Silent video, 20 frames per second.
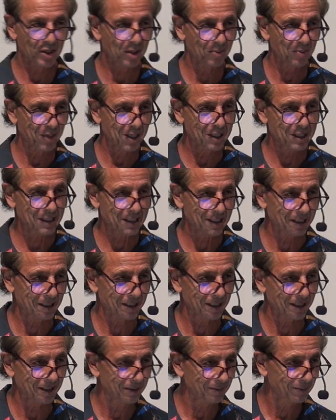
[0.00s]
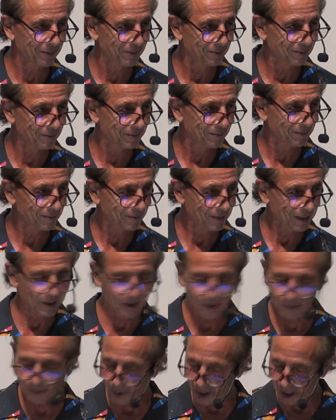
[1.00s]
come instantly.
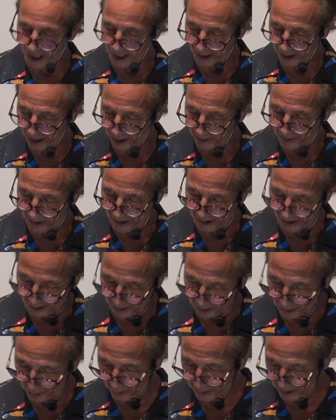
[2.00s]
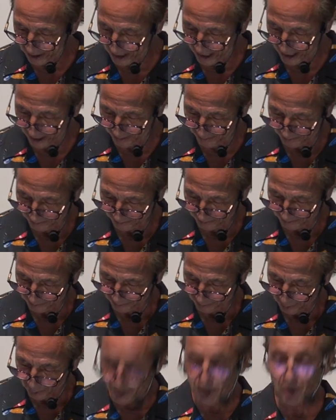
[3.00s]
It comes in at a certain time.
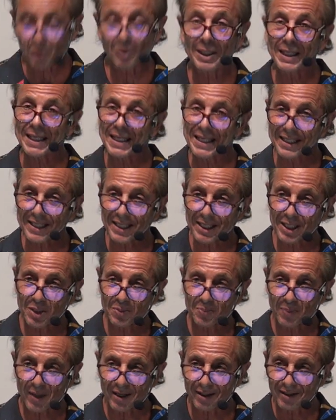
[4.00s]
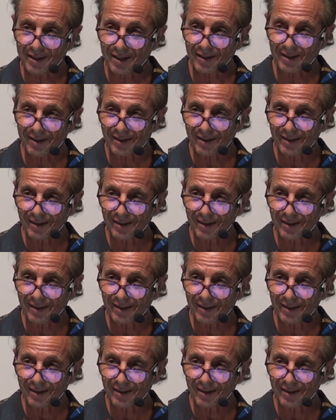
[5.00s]
When you least expect it.